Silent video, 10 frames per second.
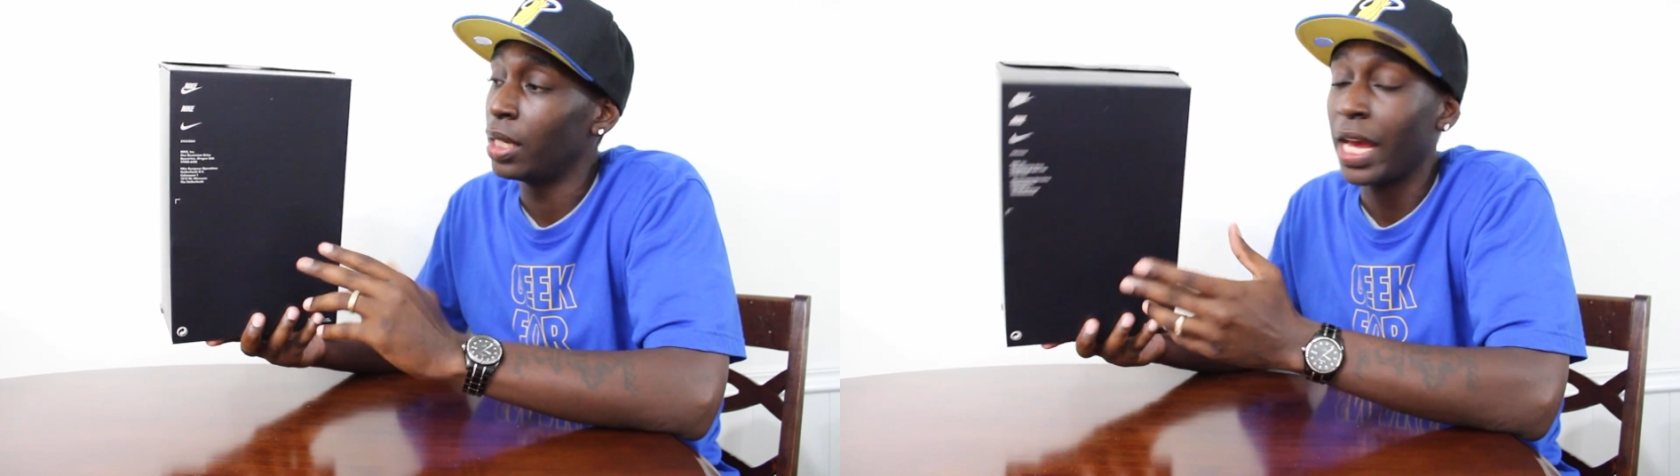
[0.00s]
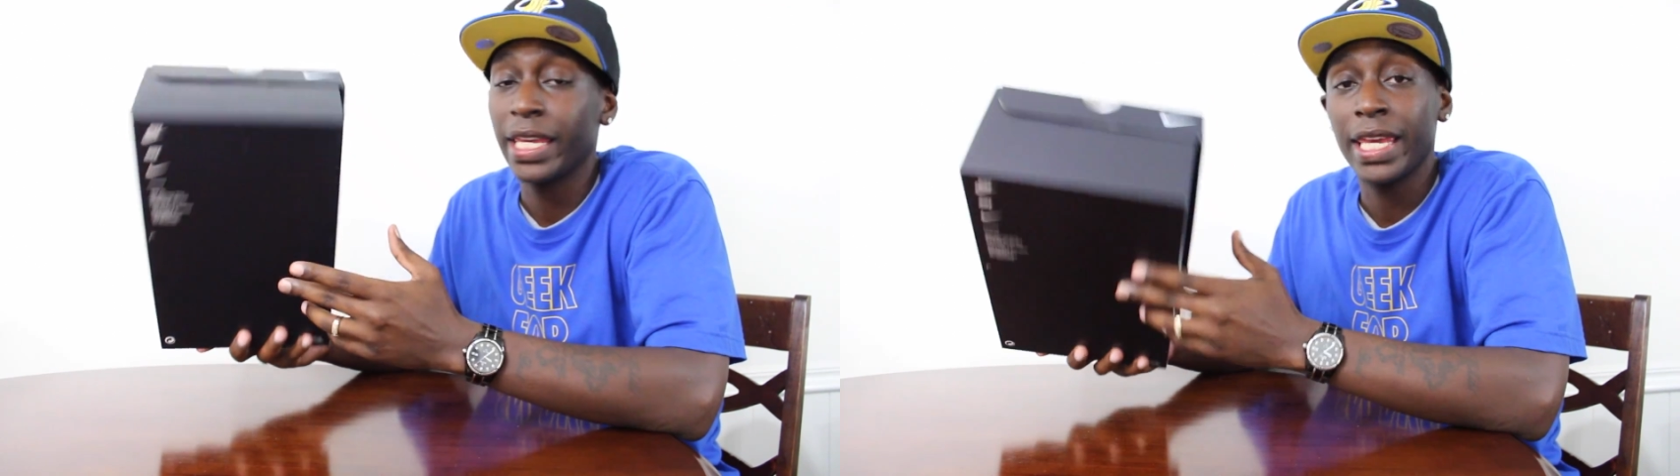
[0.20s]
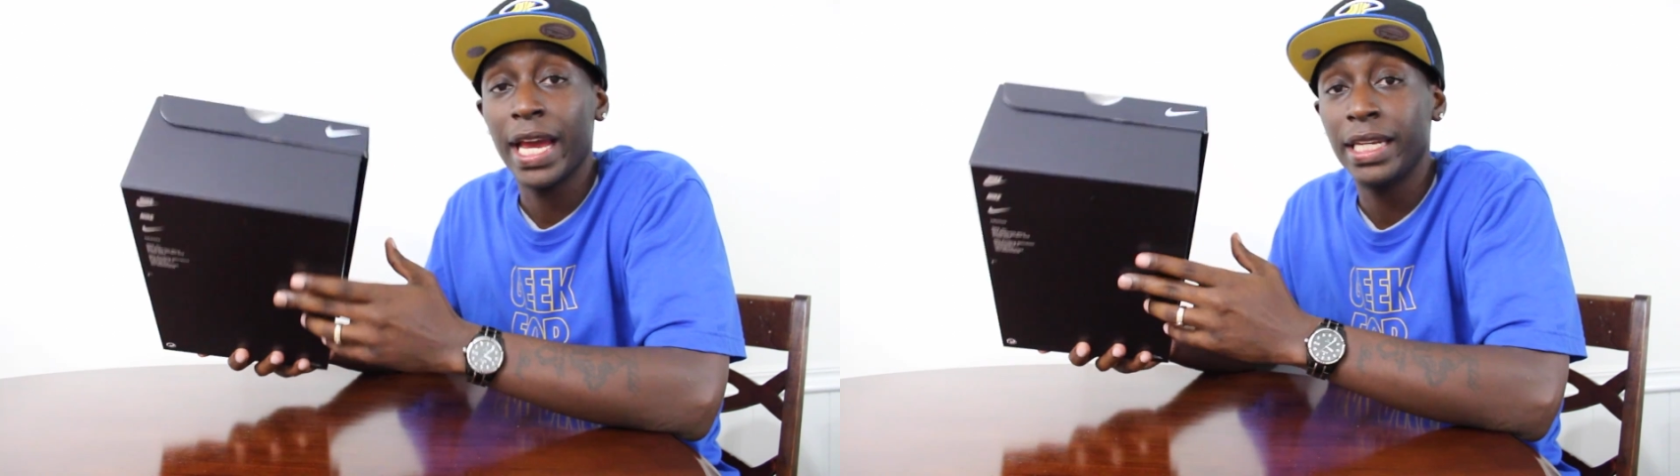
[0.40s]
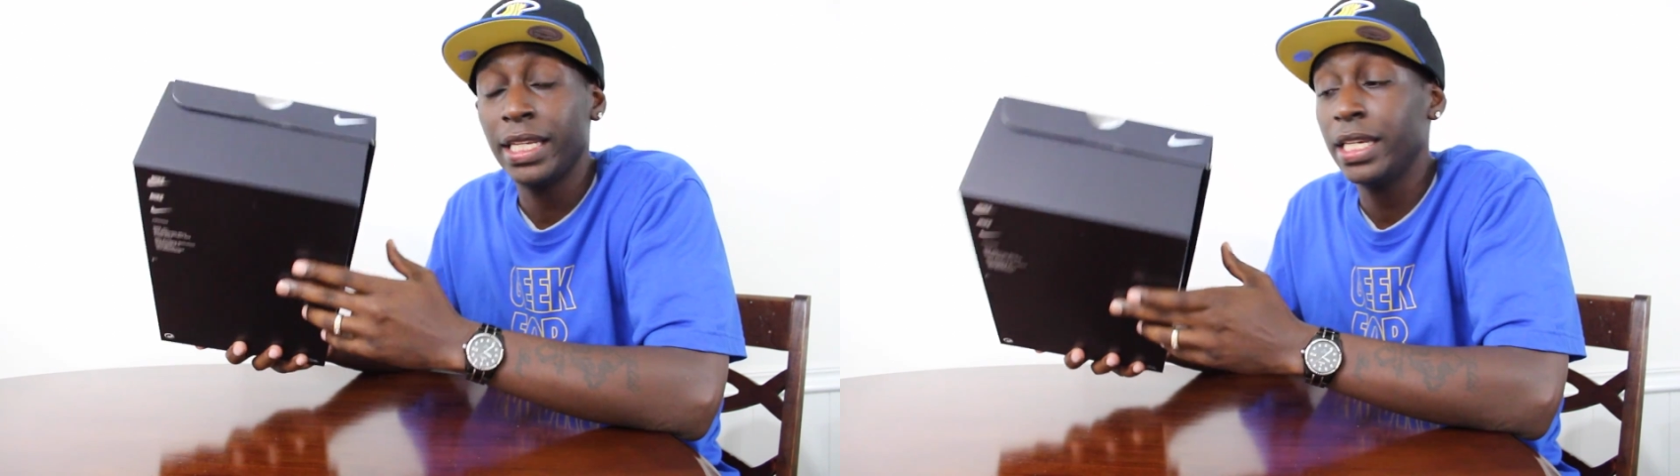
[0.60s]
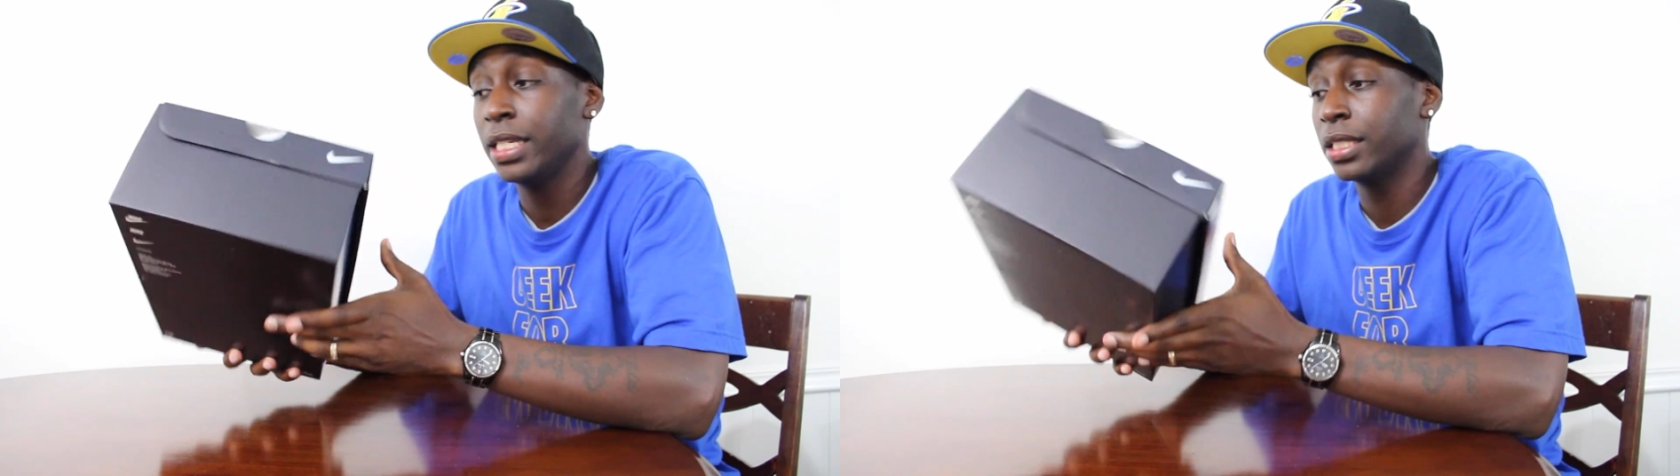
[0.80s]
Nike
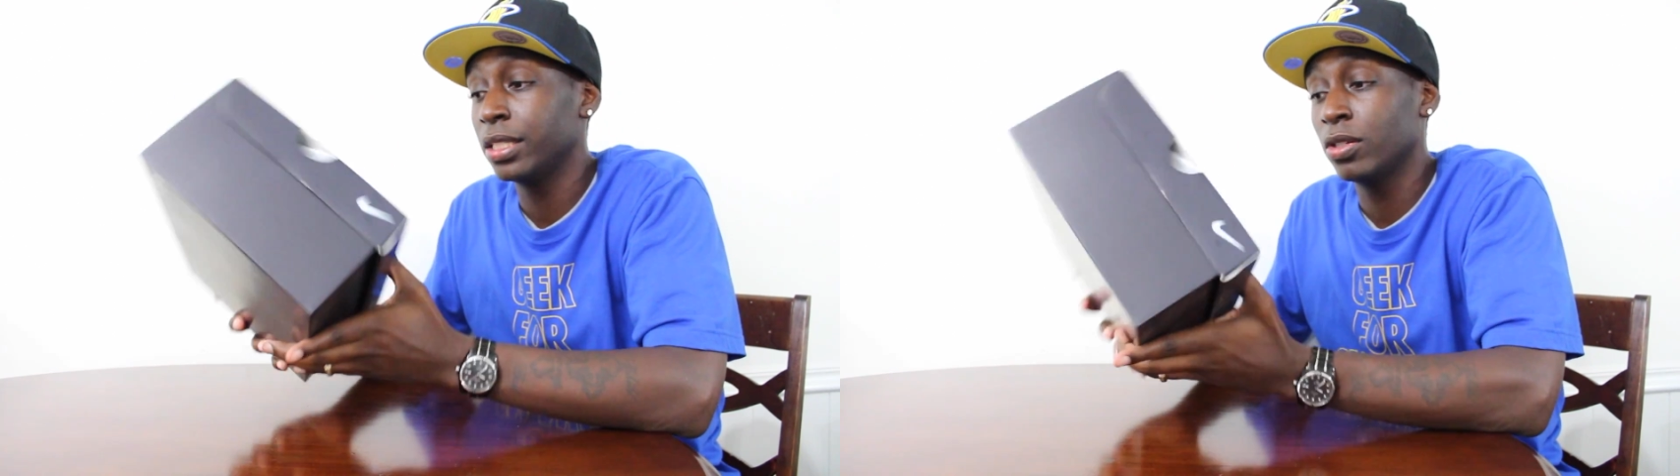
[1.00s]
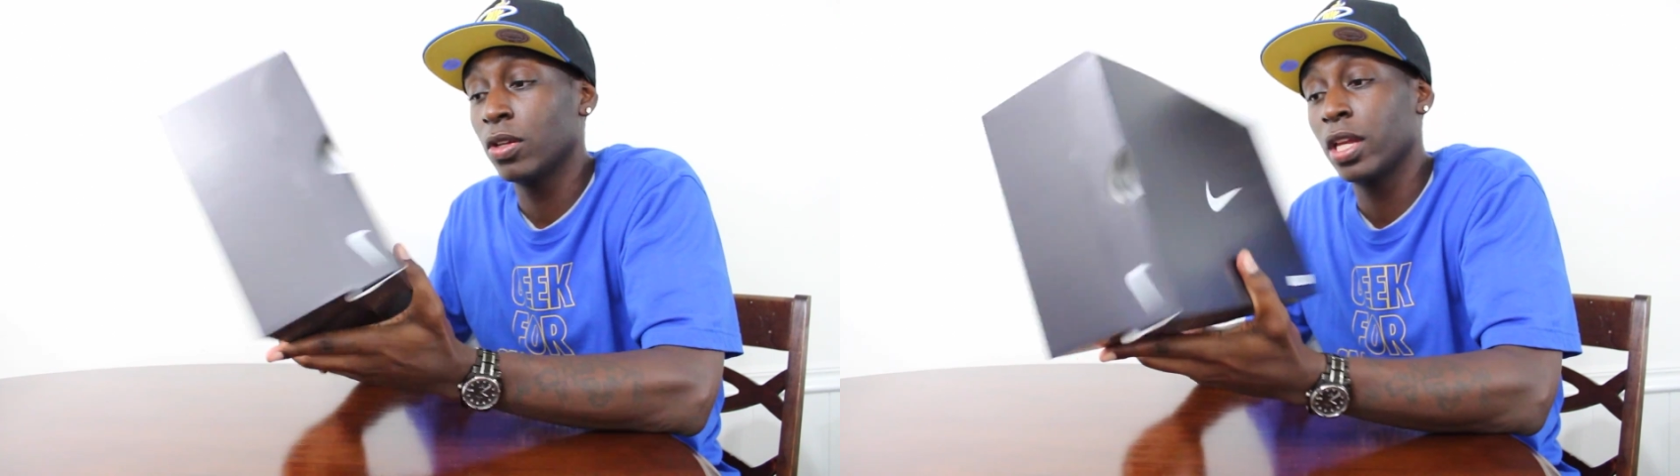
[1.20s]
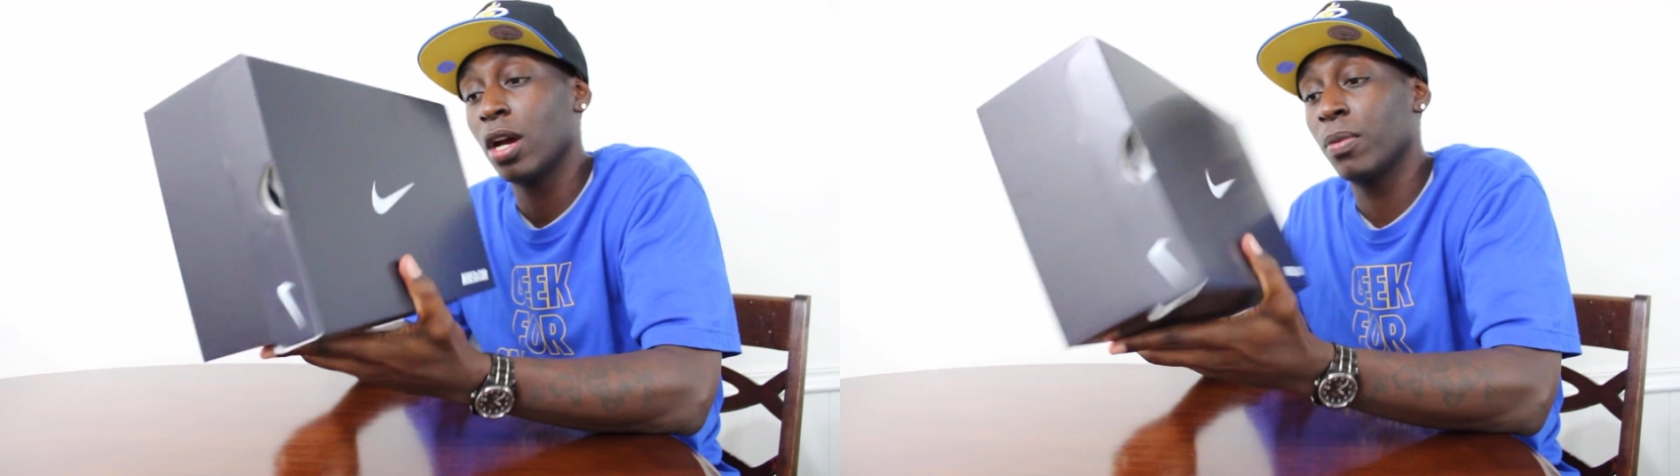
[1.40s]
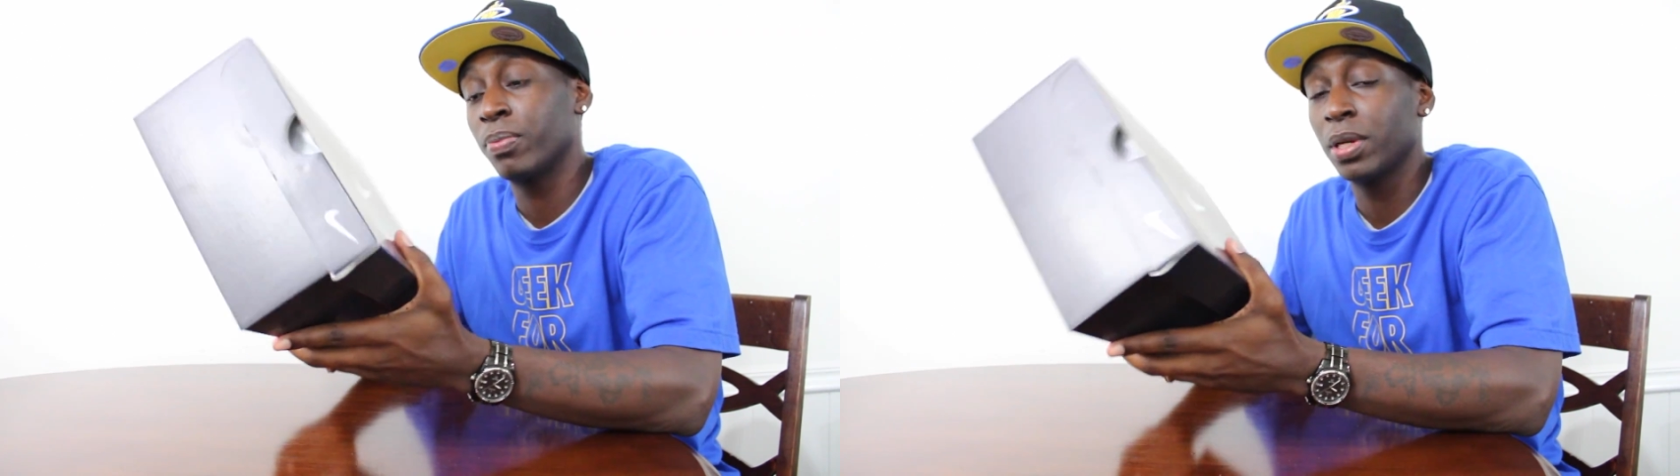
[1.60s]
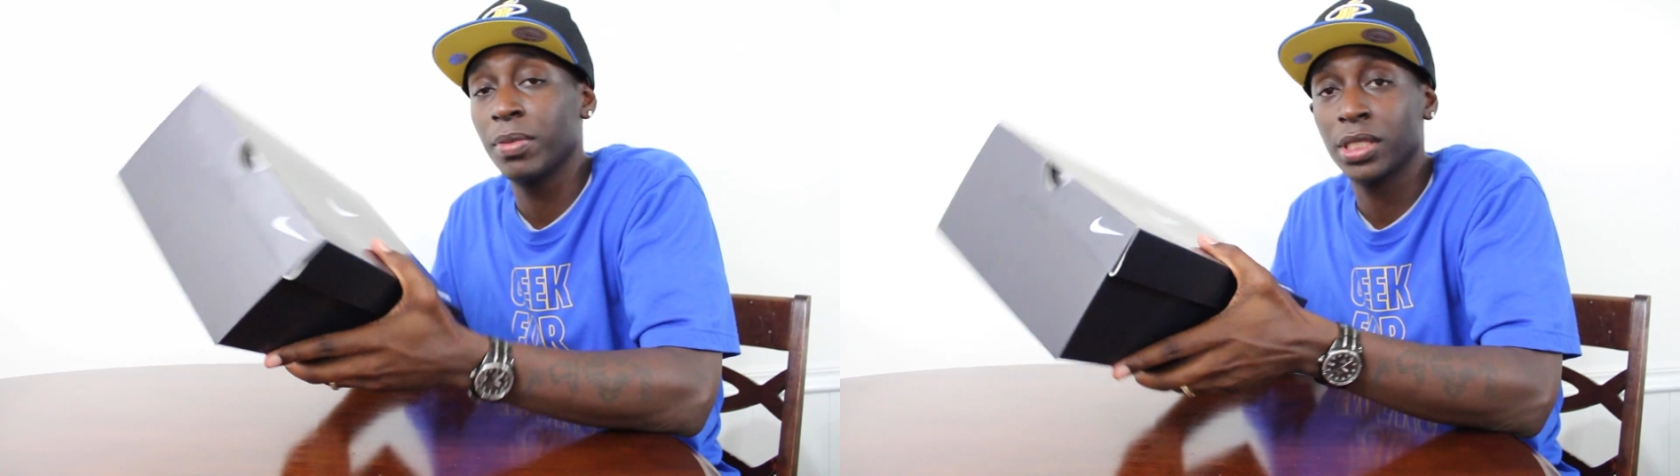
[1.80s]
IDs, you know they all
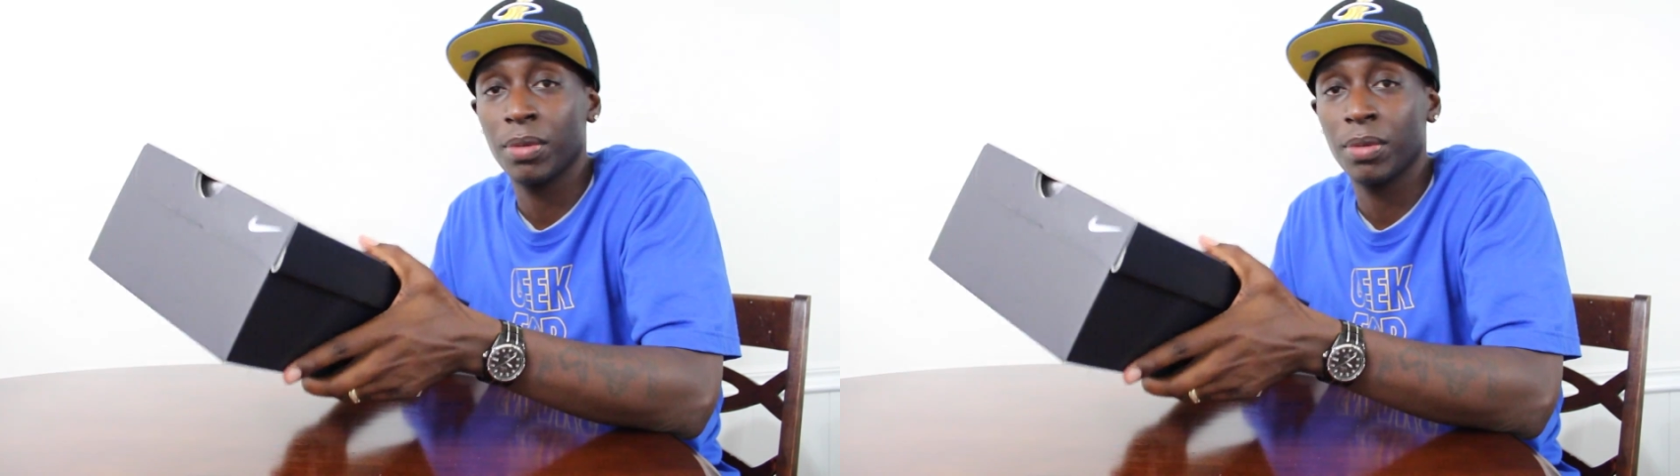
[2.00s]
pretty much